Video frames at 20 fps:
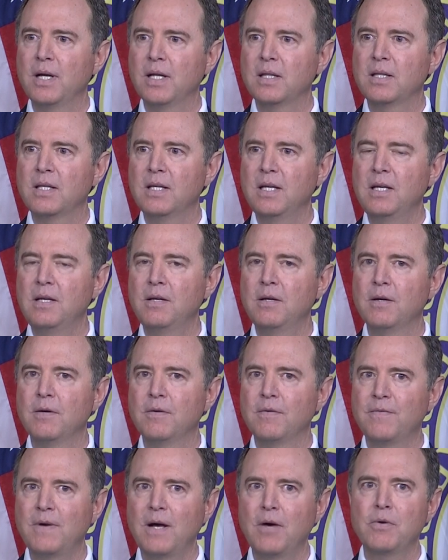that the
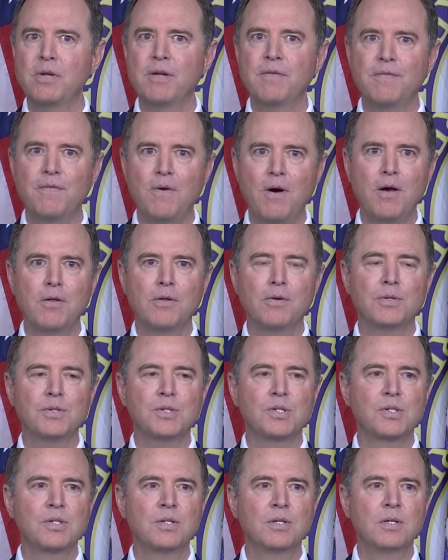Founding
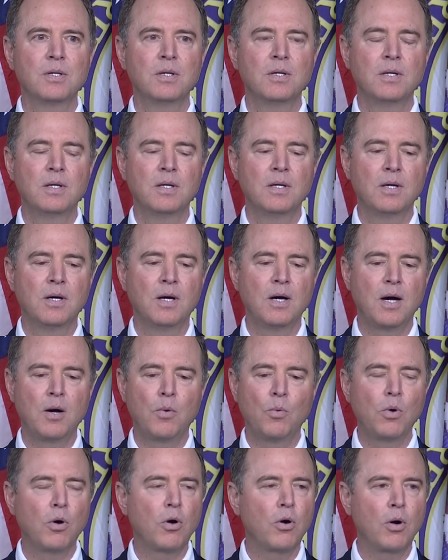Fathers
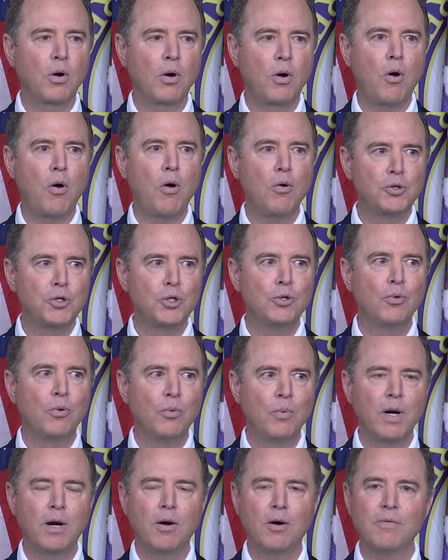were all too
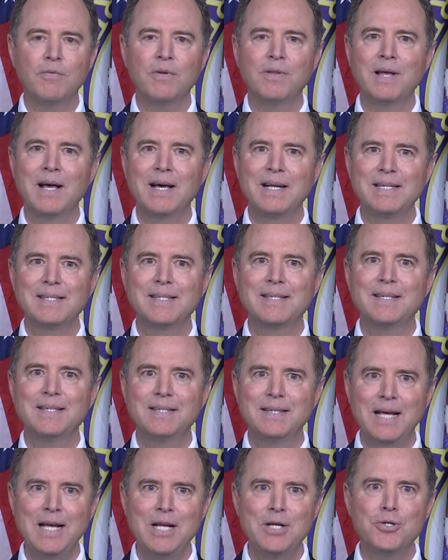aware of, and that is the
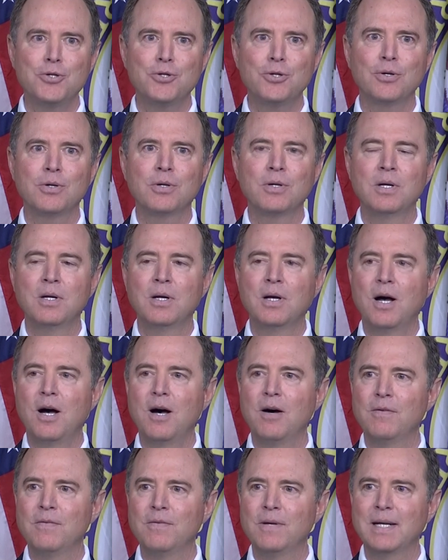danger
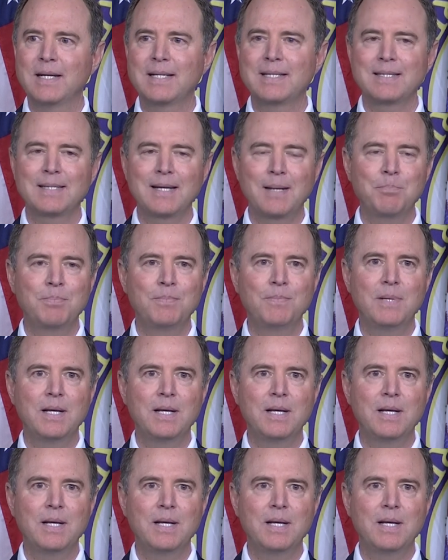of excessive